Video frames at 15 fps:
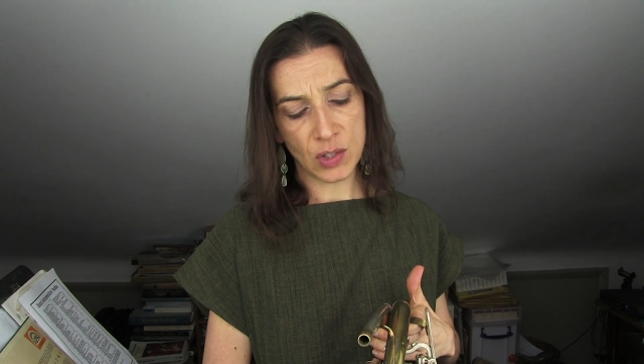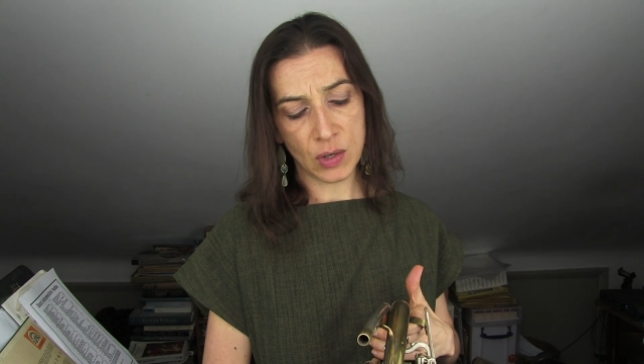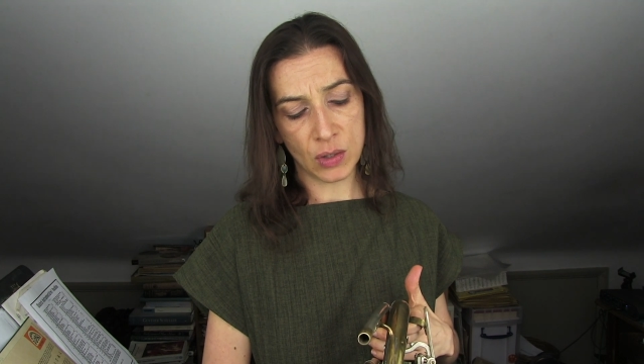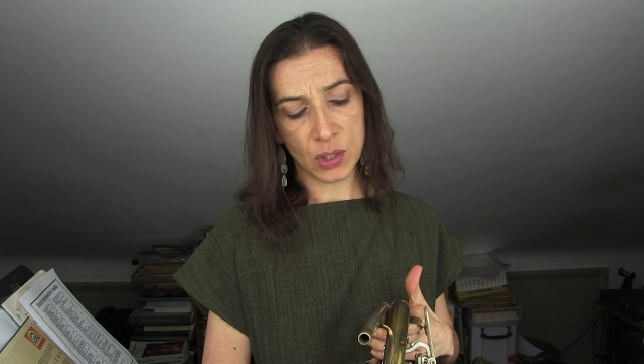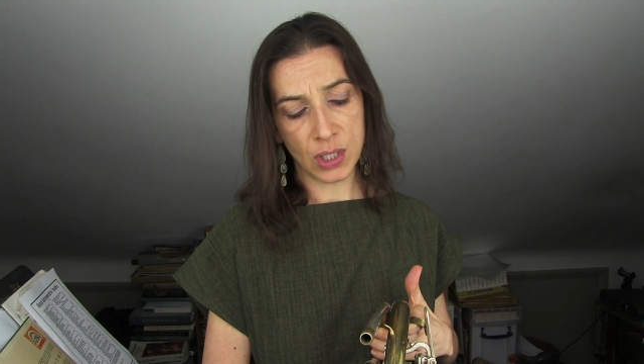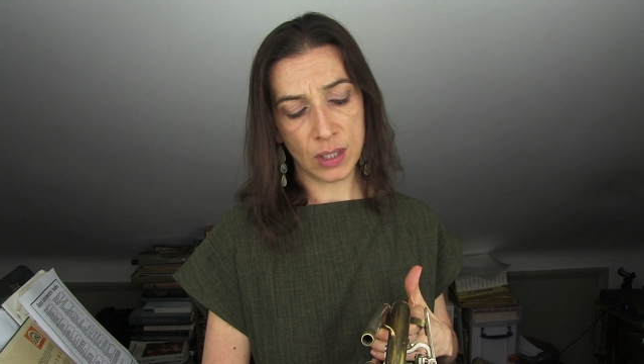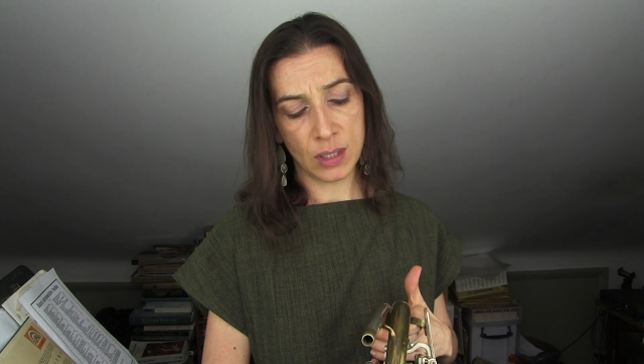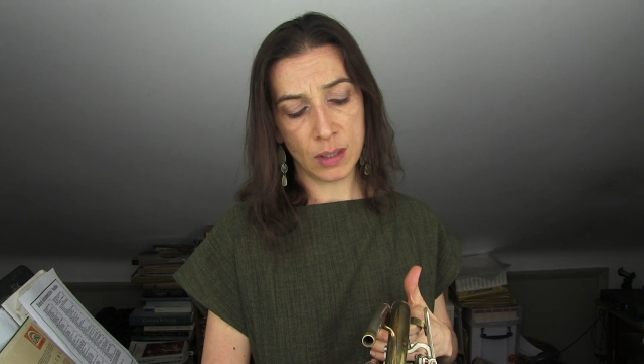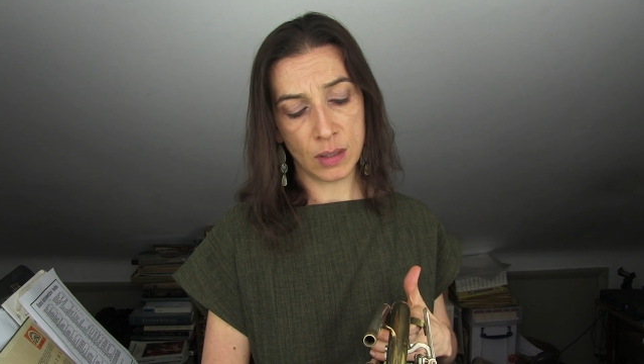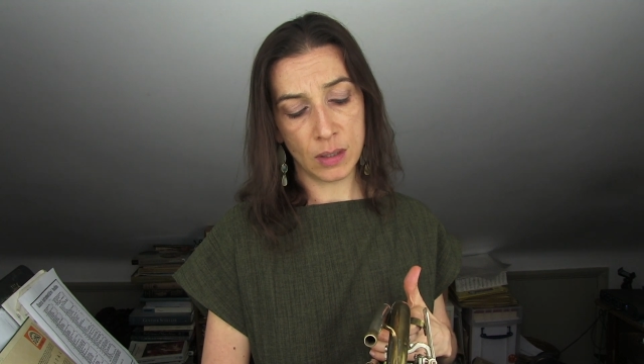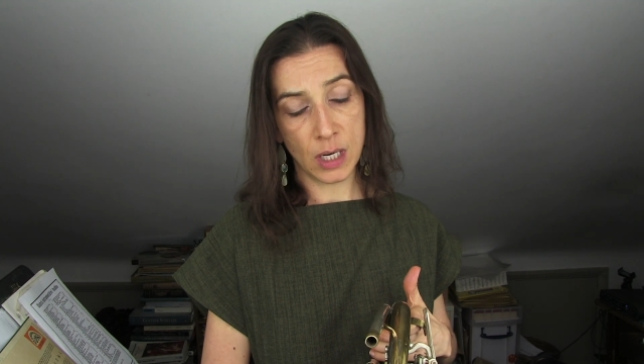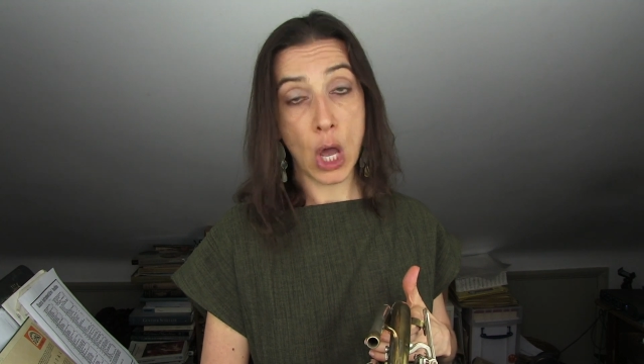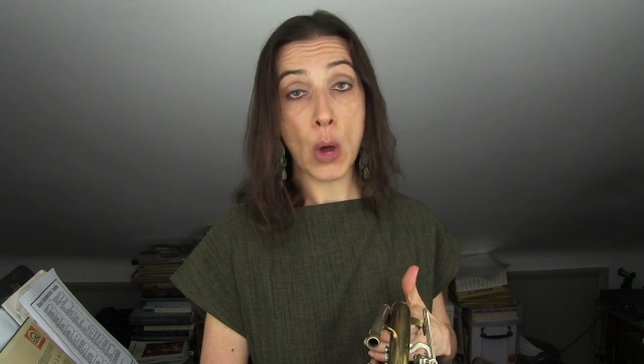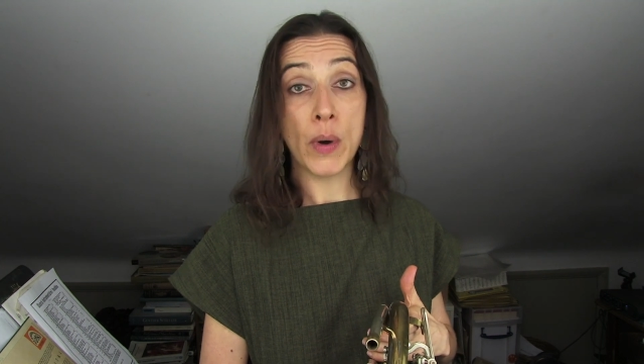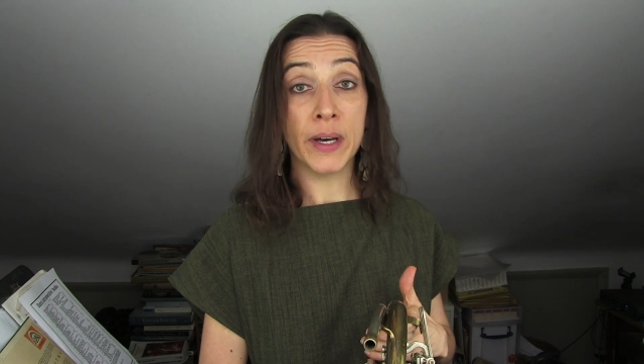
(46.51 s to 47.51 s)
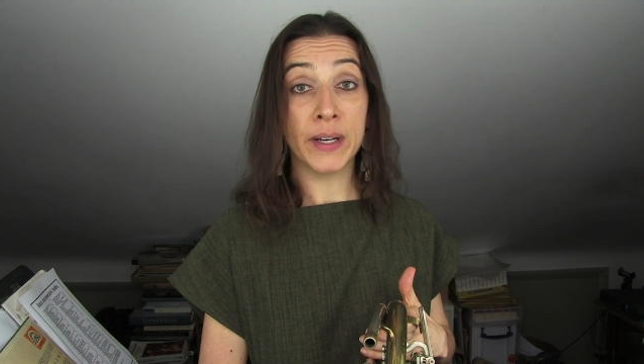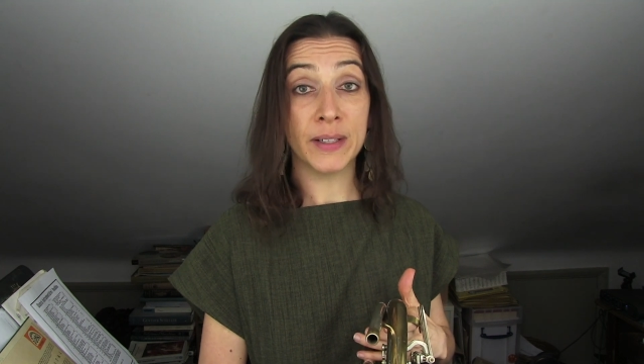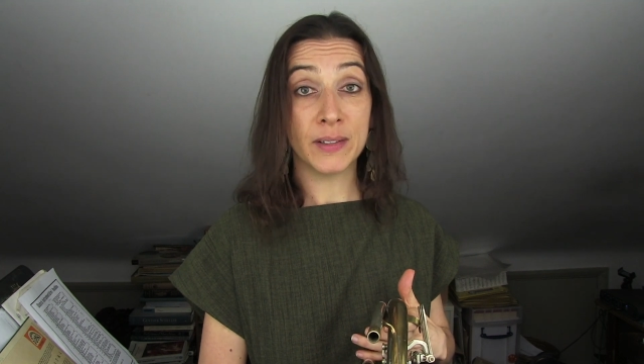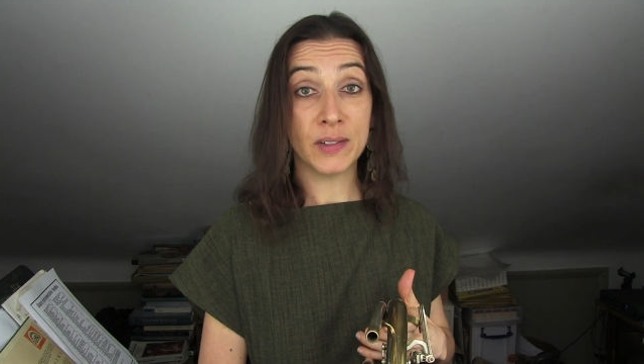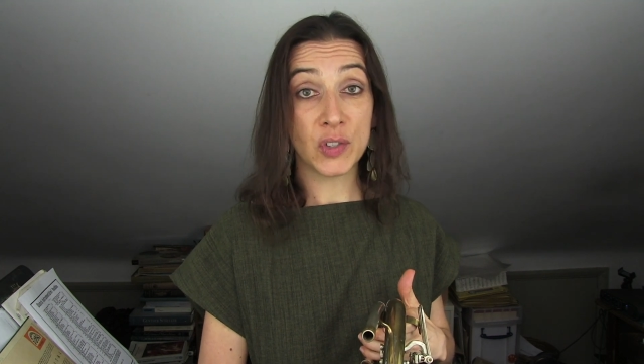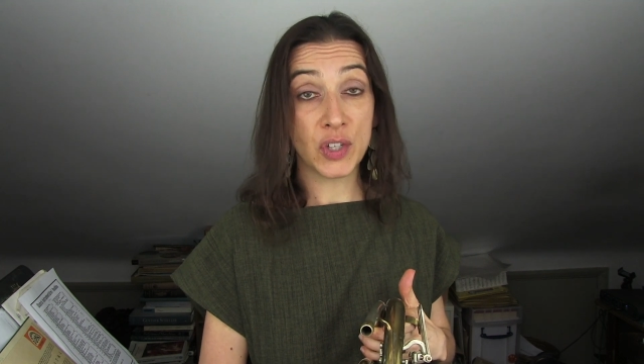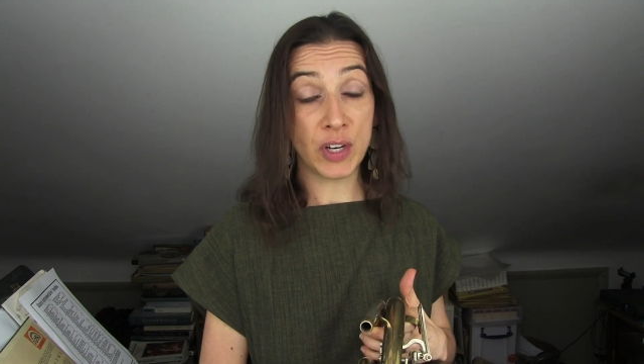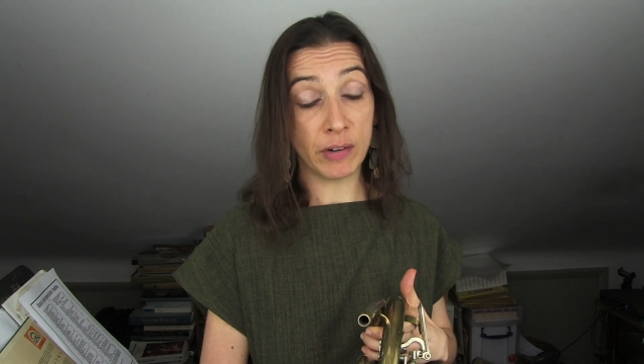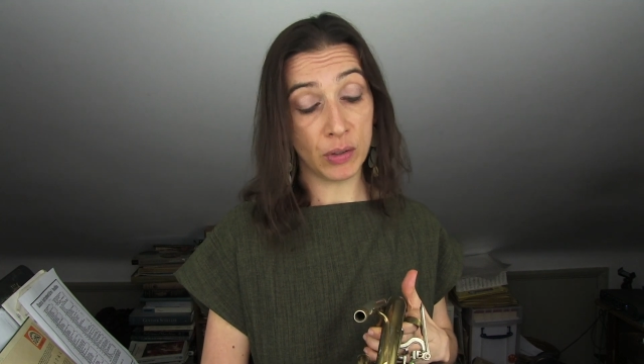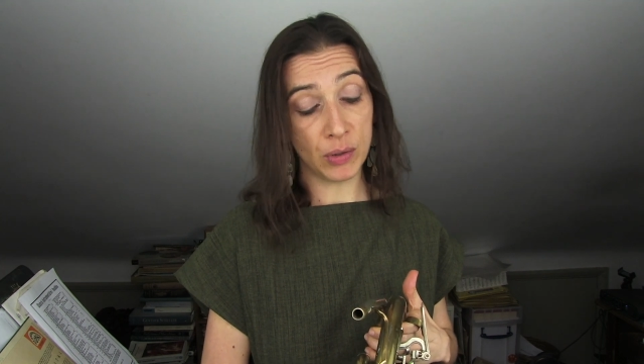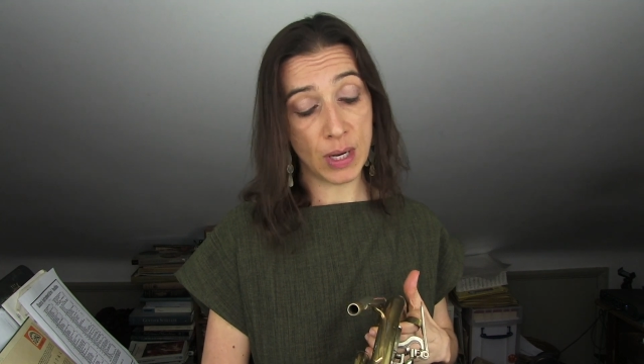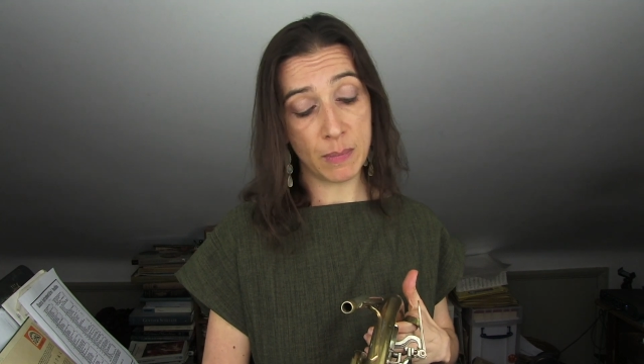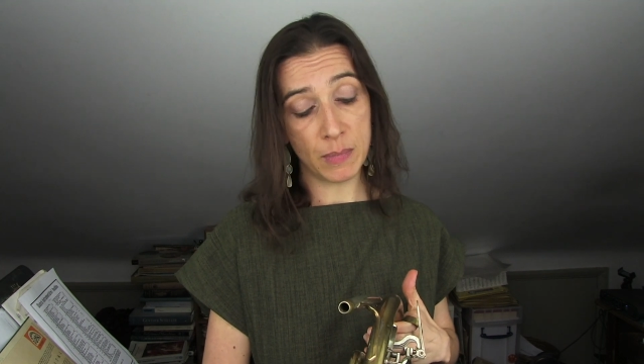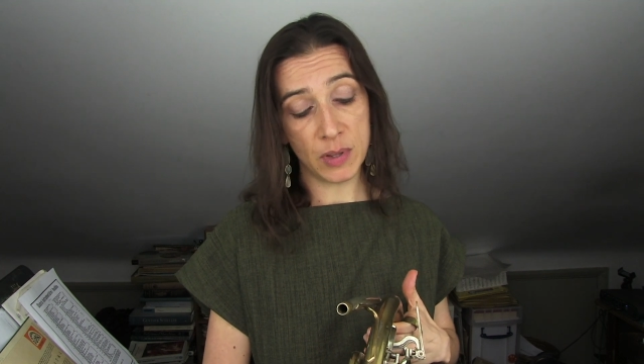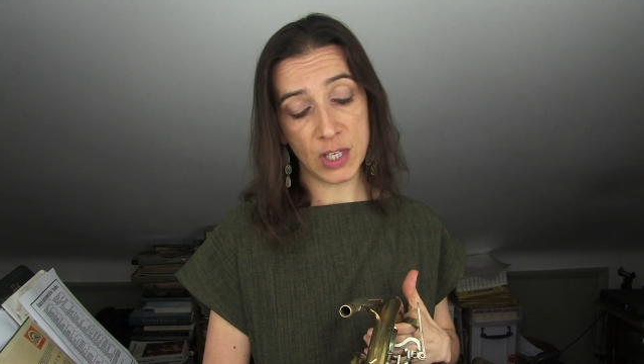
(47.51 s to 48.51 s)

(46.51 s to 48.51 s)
got a lower serial number.